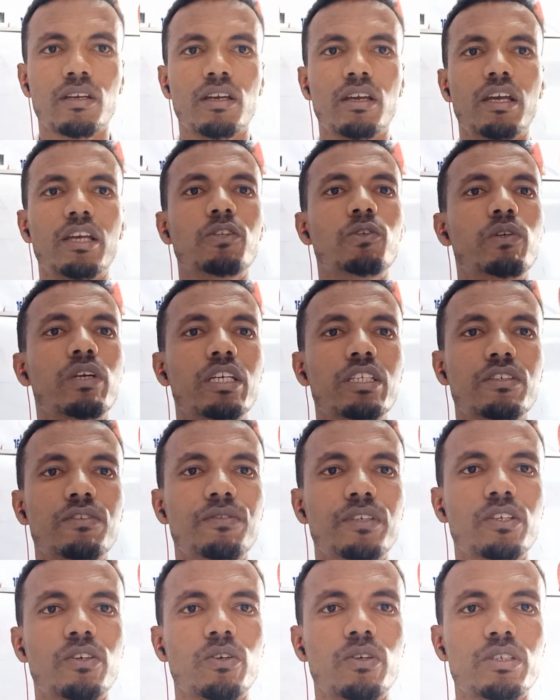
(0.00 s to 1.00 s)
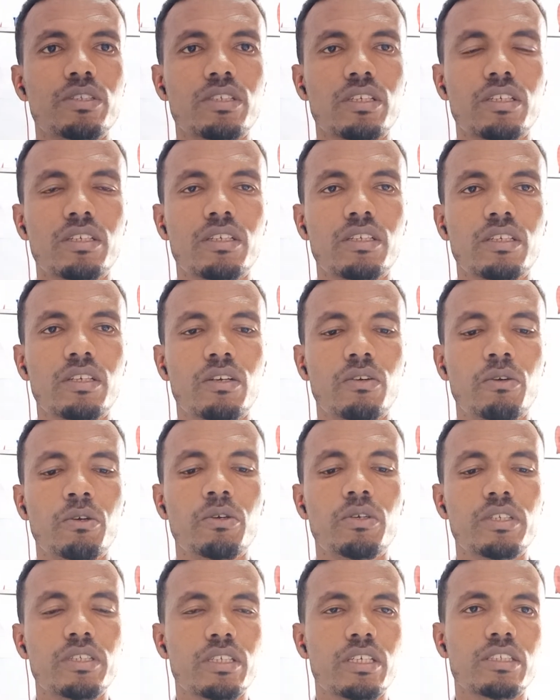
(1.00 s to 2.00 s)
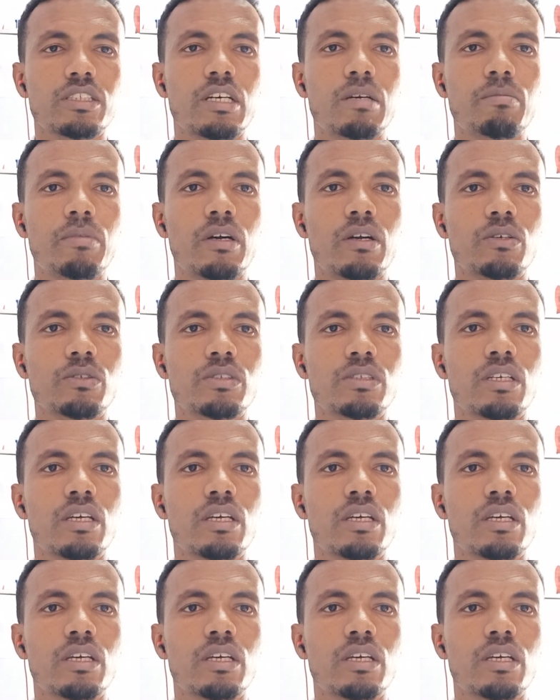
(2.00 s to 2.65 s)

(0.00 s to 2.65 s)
In today's video lesson, we will discuss about